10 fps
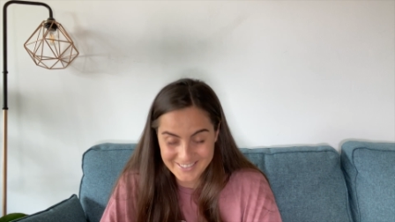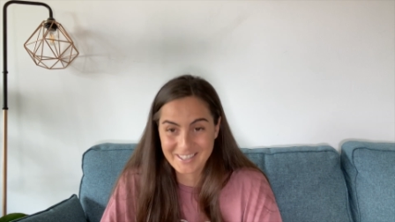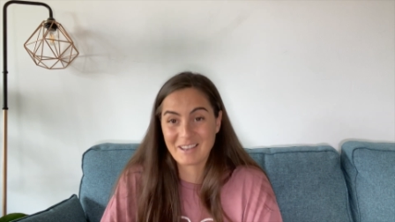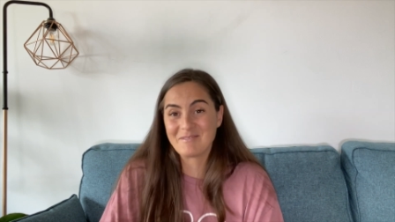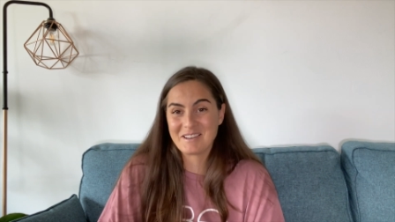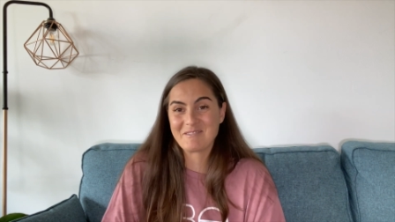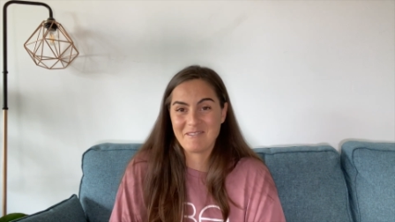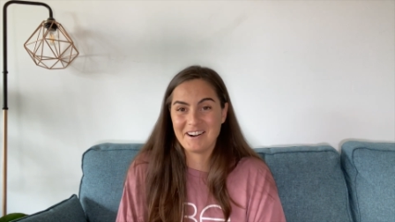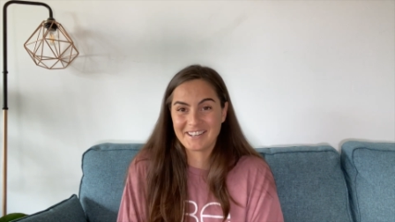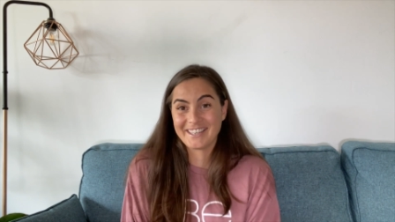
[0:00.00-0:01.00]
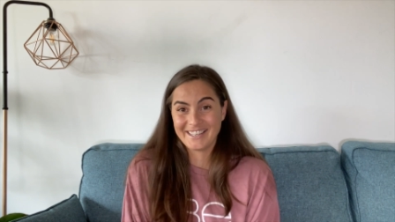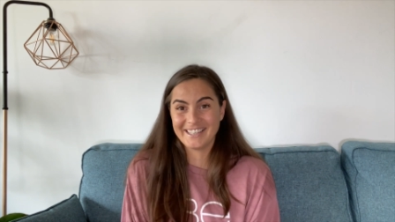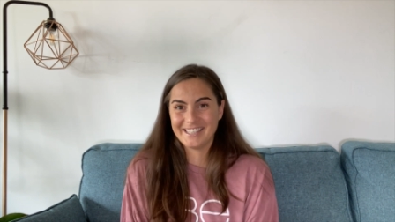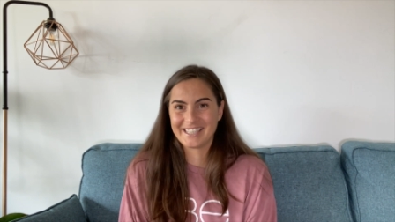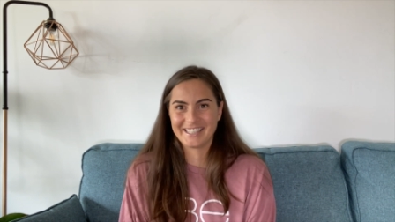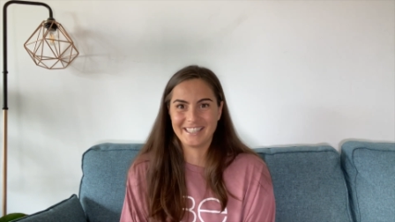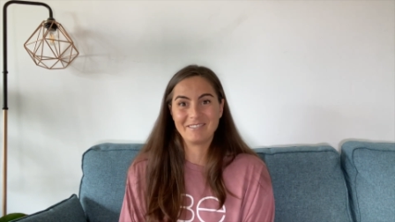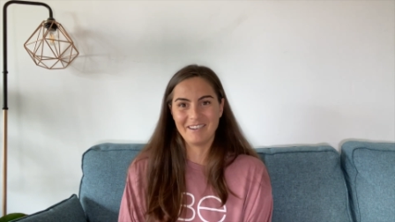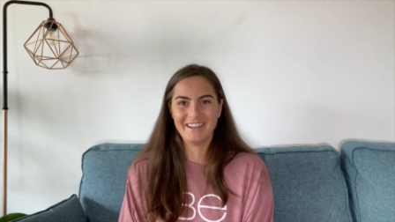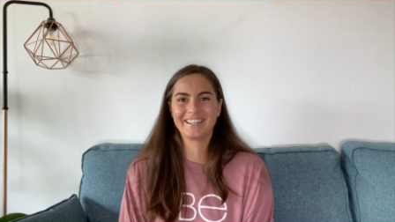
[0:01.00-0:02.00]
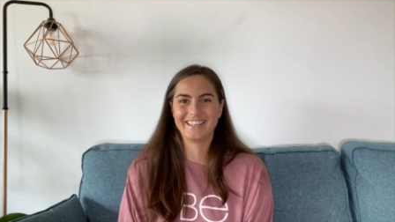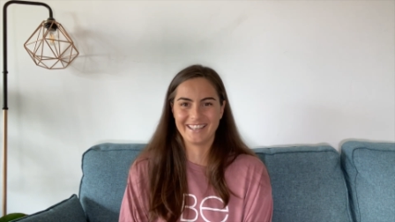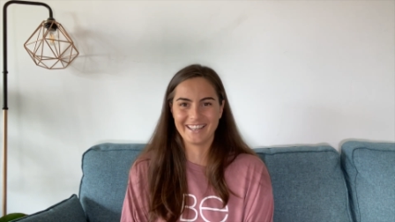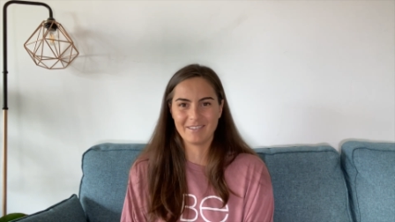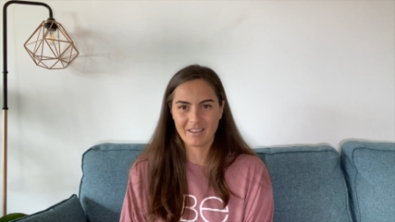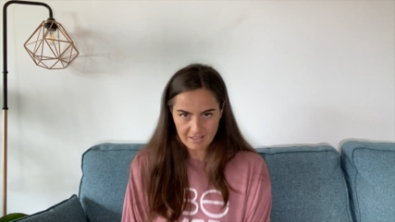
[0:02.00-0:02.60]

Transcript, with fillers: So I'm like walking, literally walking, and I'm like,